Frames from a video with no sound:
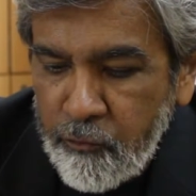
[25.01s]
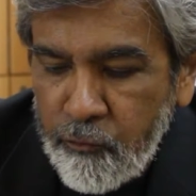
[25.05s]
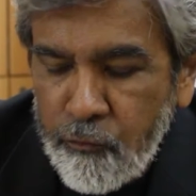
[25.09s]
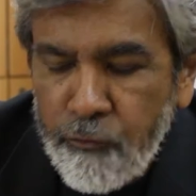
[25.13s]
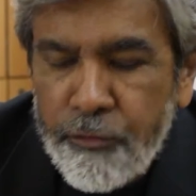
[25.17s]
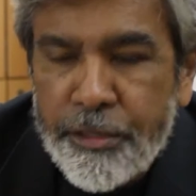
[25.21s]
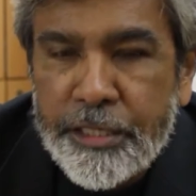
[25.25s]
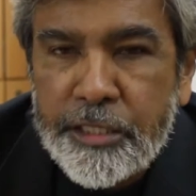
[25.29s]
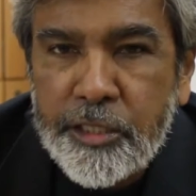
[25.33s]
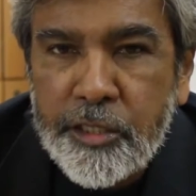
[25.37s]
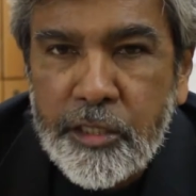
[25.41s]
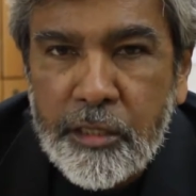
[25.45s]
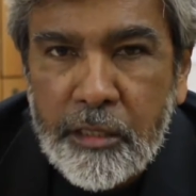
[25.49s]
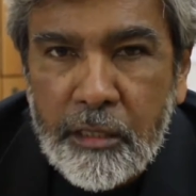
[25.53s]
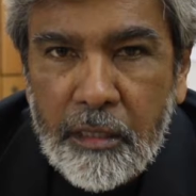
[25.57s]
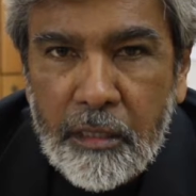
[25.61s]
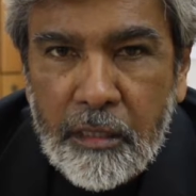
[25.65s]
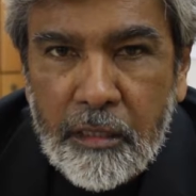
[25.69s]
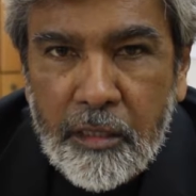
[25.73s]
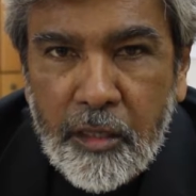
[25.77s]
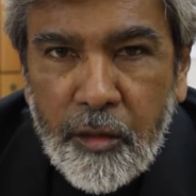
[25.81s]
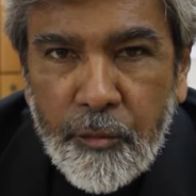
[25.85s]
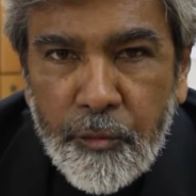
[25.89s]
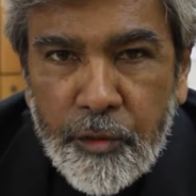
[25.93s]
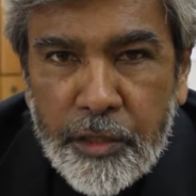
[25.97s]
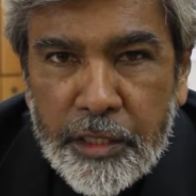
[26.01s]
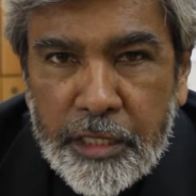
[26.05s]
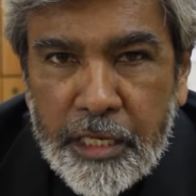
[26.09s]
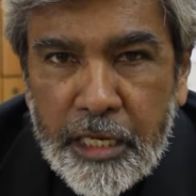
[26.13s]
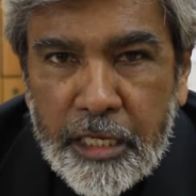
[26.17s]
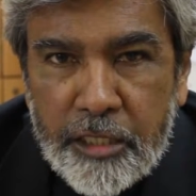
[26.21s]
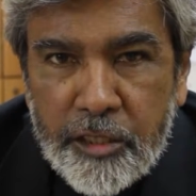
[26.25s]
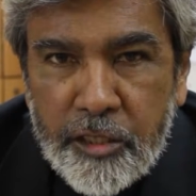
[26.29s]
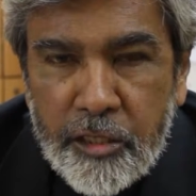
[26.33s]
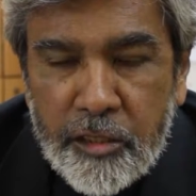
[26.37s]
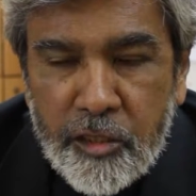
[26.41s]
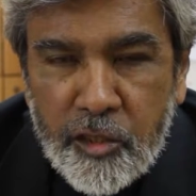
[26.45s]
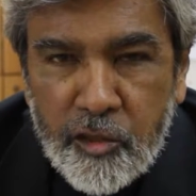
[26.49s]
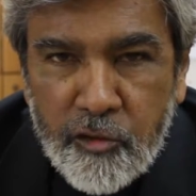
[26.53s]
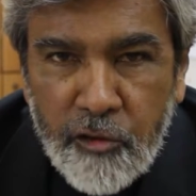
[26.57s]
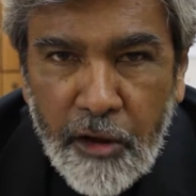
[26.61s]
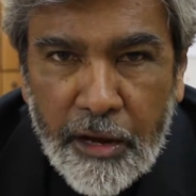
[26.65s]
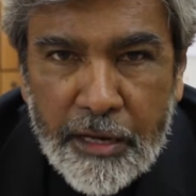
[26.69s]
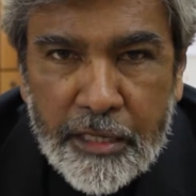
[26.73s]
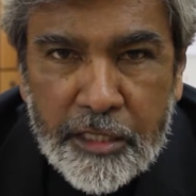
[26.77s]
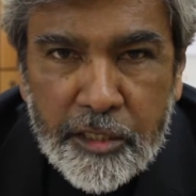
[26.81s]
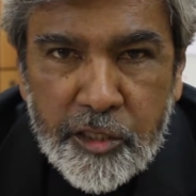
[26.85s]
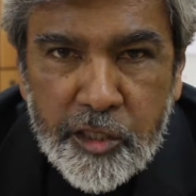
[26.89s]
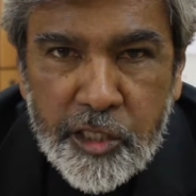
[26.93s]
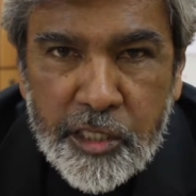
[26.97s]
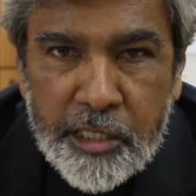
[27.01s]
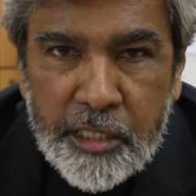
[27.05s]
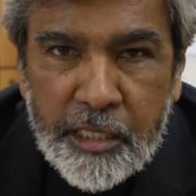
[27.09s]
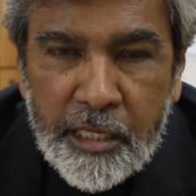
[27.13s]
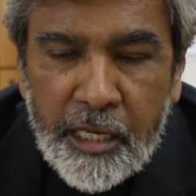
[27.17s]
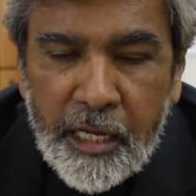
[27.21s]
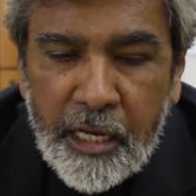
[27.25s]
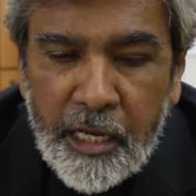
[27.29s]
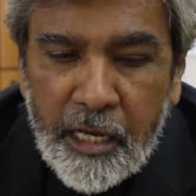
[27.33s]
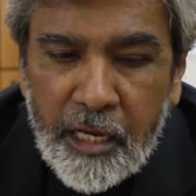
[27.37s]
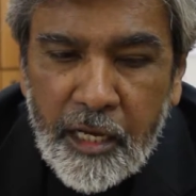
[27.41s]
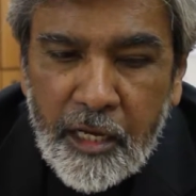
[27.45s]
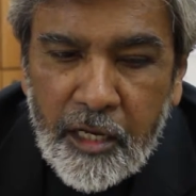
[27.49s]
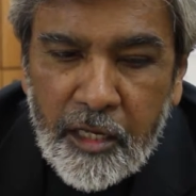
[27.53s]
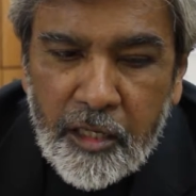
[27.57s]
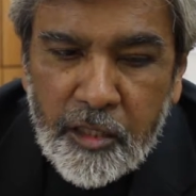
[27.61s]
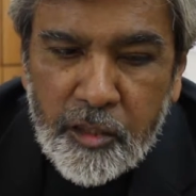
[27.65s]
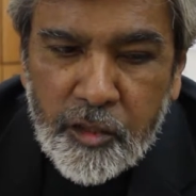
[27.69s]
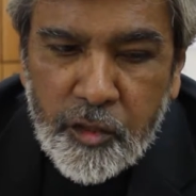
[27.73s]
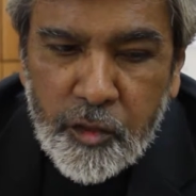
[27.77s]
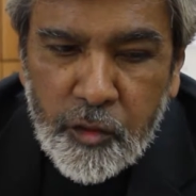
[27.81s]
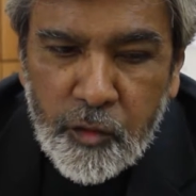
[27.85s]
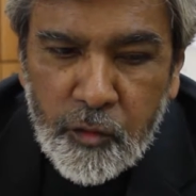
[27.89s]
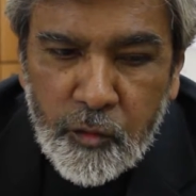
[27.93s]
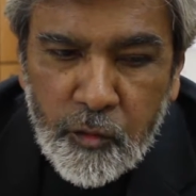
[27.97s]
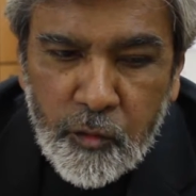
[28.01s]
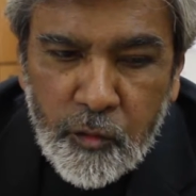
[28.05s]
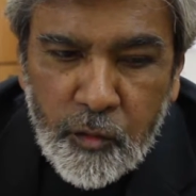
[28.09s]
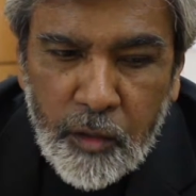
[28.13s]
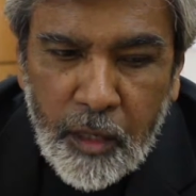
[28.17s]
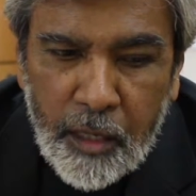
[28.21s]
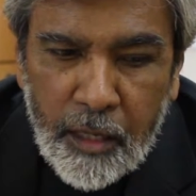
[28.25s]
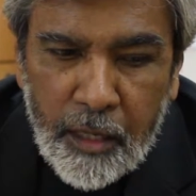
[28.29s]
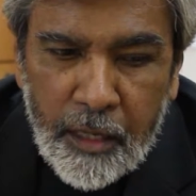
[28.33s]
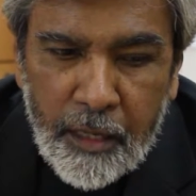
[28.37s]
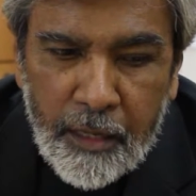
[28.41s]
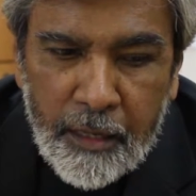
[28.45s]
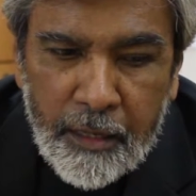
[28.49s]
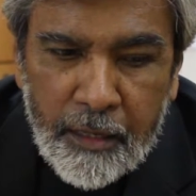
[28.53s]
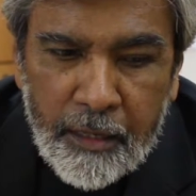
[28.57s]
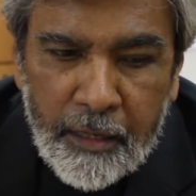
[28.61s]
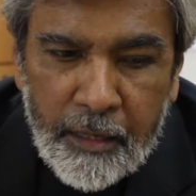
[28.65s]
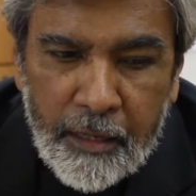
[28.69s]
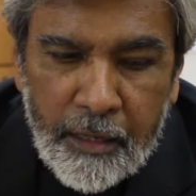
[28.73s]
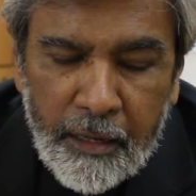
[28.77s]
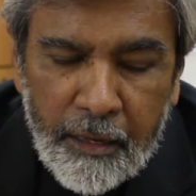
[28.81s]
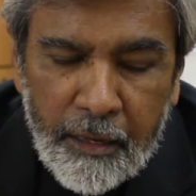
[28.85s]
regional communication strategy to